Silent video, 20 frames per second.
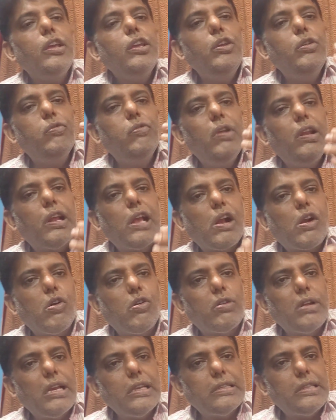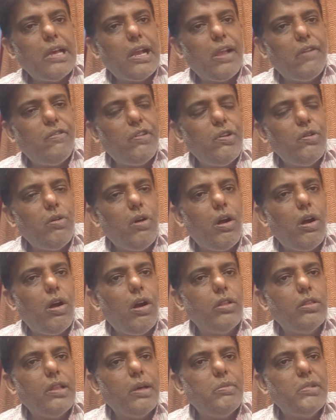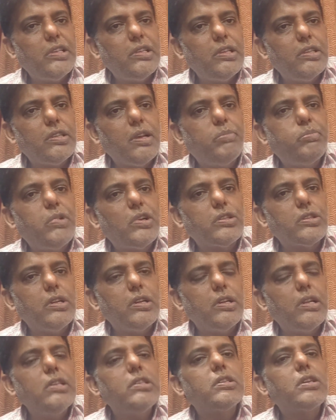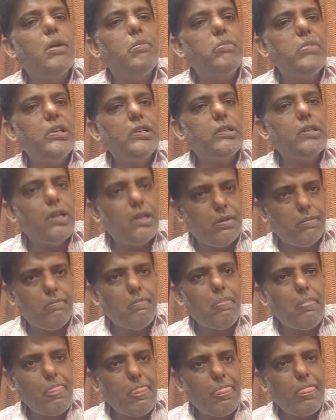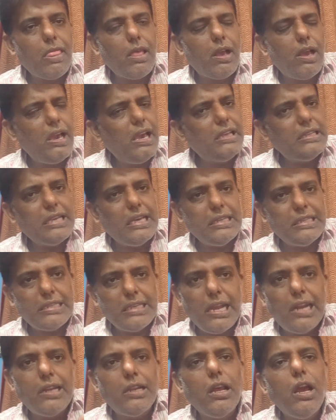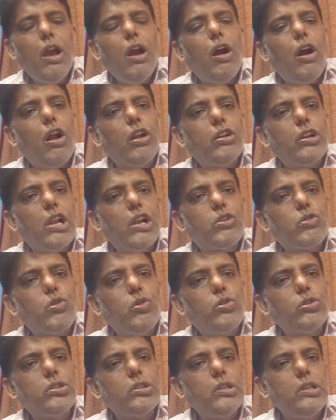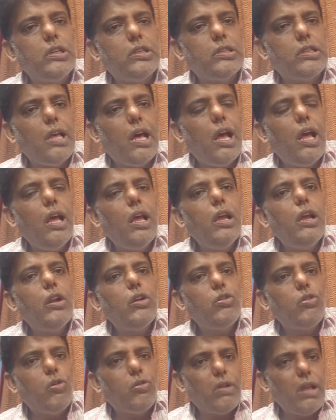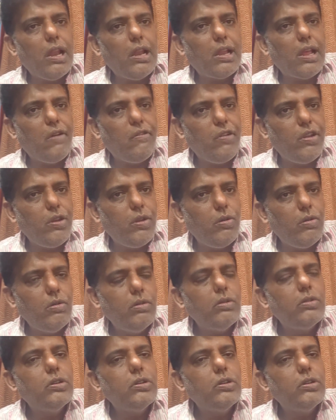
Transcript: you will recognize the revenue on the basis of percentage completion. As I said, 100 crores is the total revenue